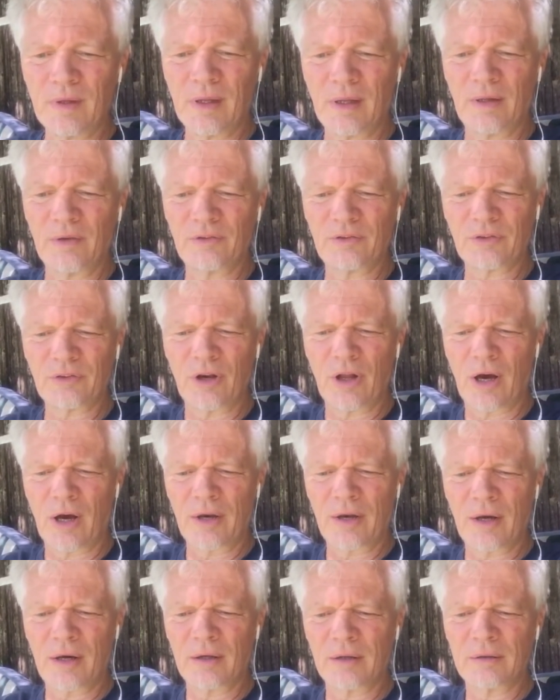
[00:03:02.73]

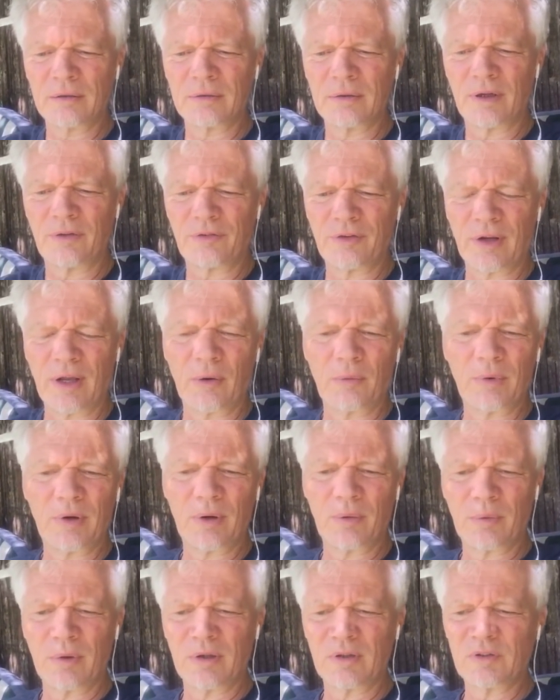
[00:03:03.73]
Ensenada, I forget where
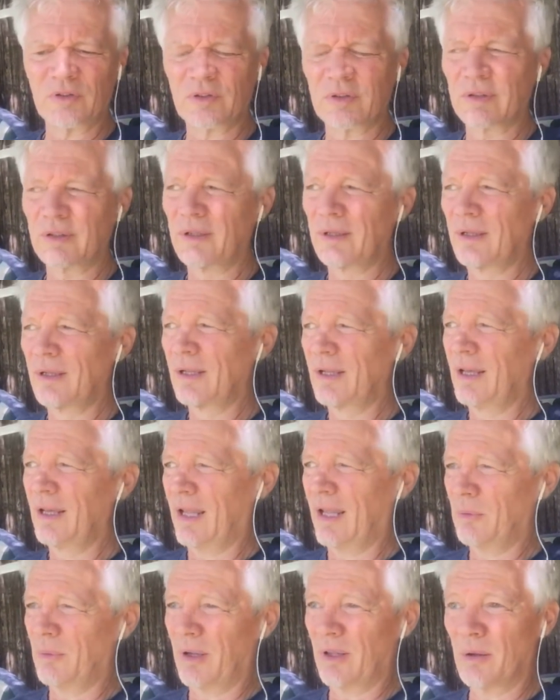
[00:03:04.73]
it was.
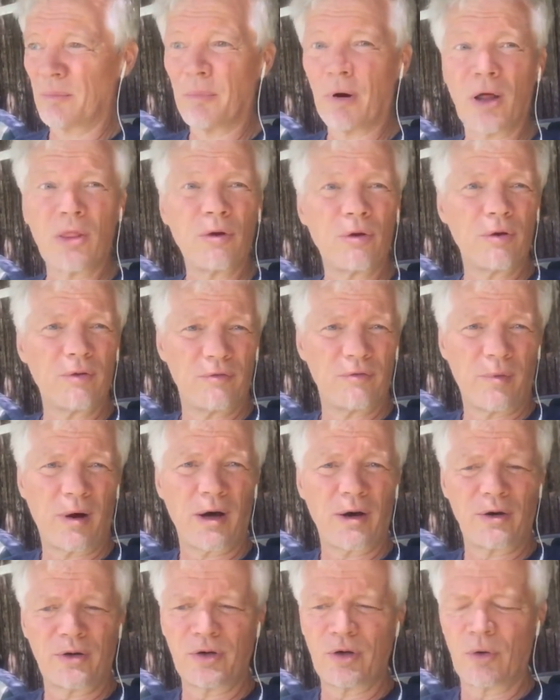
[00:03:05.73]
Anyway, the mother of
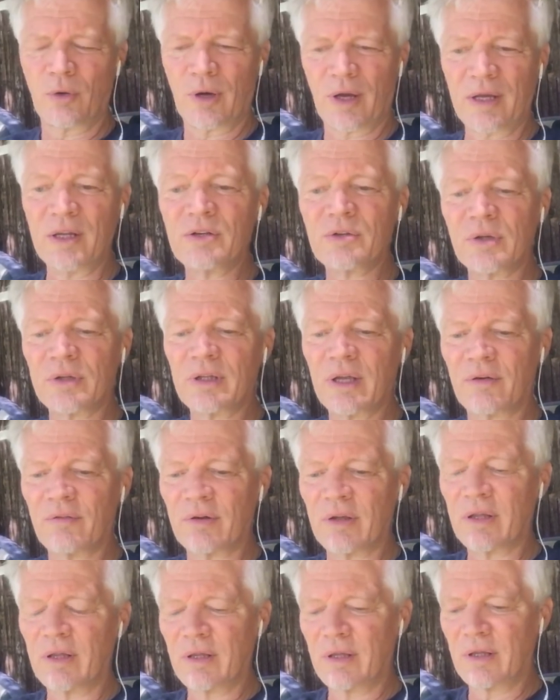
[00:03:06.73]
modern yoga, Indra Devi.
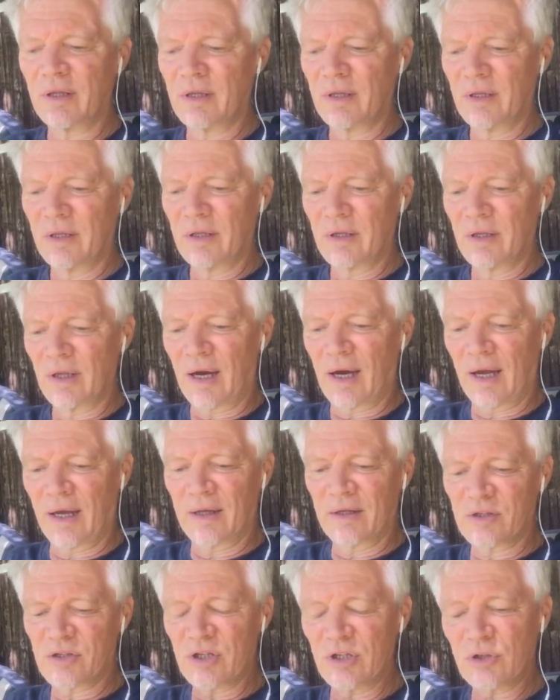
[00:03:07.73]

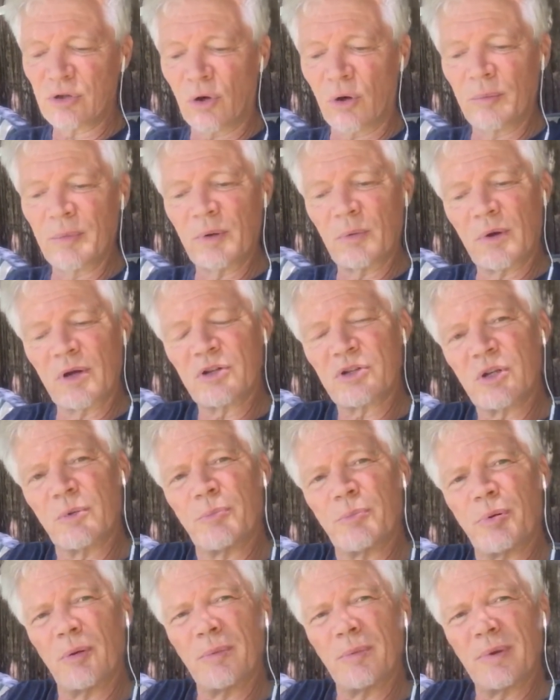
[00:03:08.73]
She told me once, she
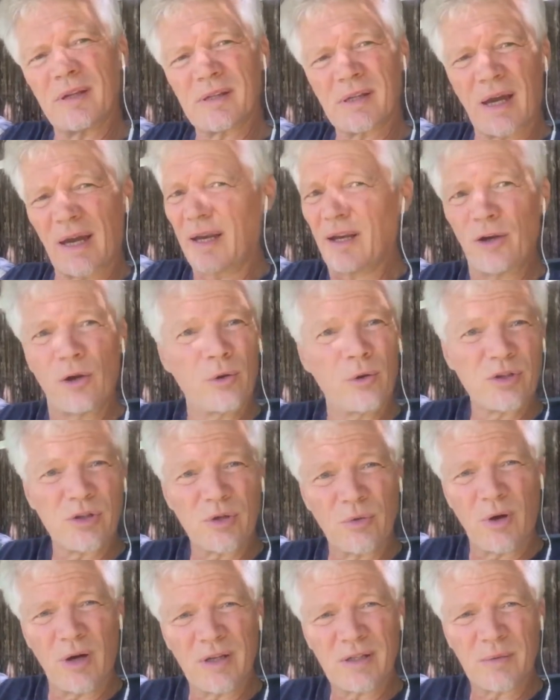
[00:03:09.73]
pulled me, I didn't know who she
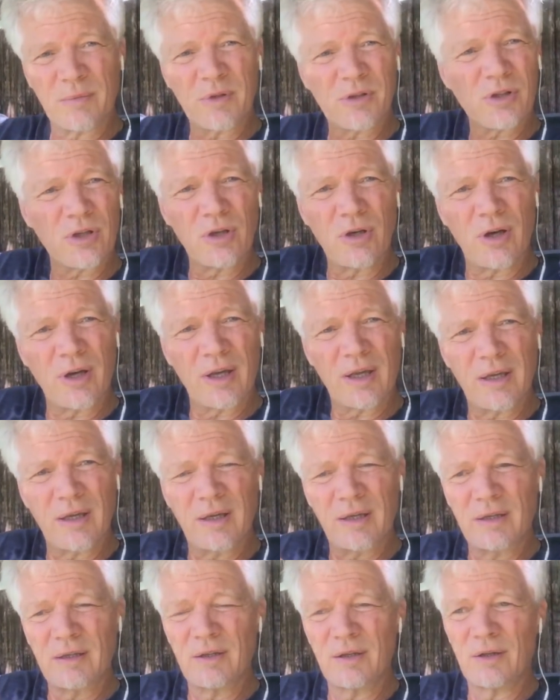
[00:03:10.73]
was, I'm just a young
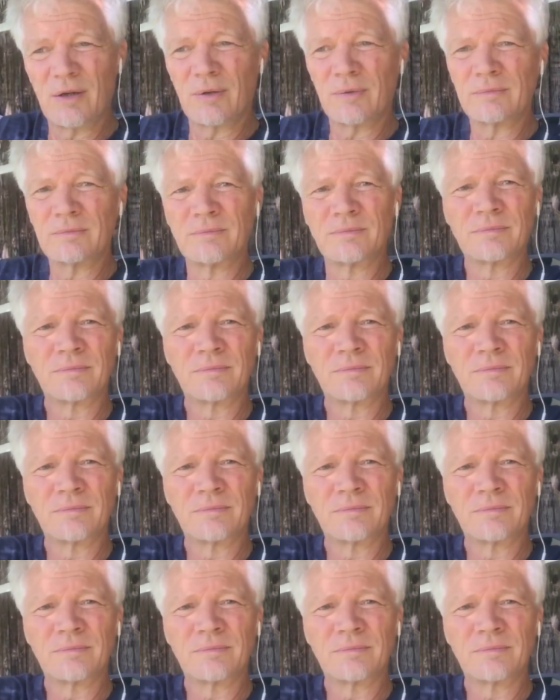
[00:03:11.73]
kid, you know.